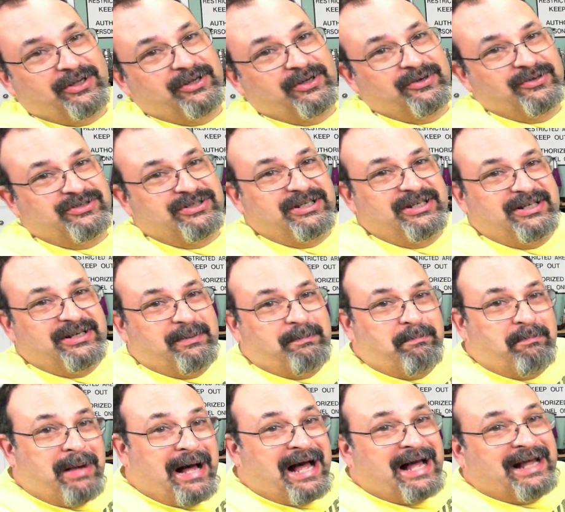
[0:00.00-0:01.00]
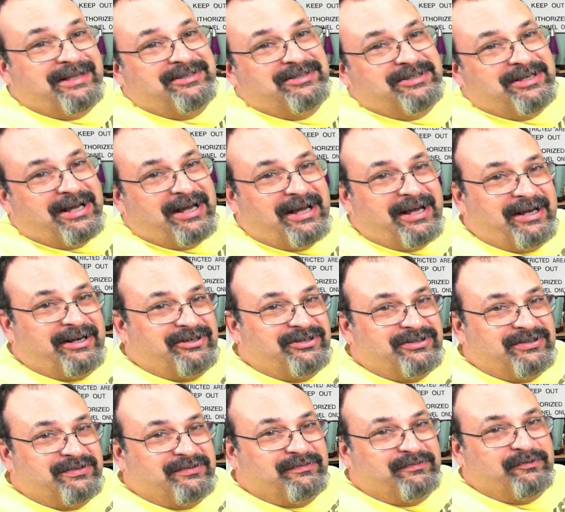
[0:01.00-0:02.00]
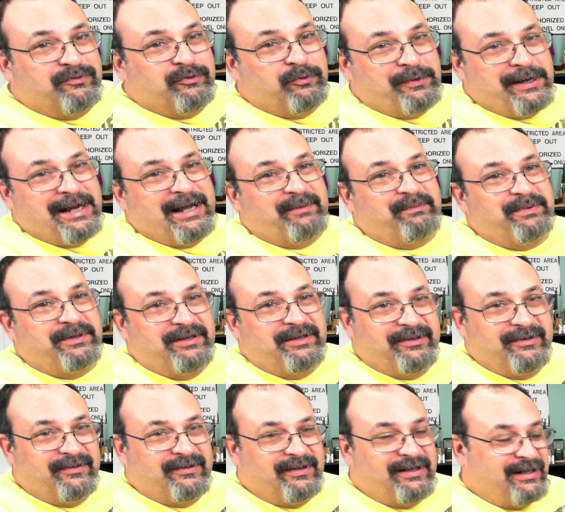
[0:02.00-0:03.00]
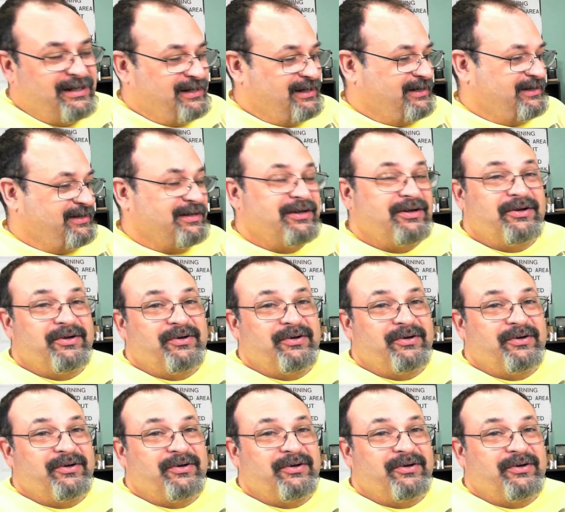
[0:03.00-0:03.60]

you're seeing a montage of crap here, and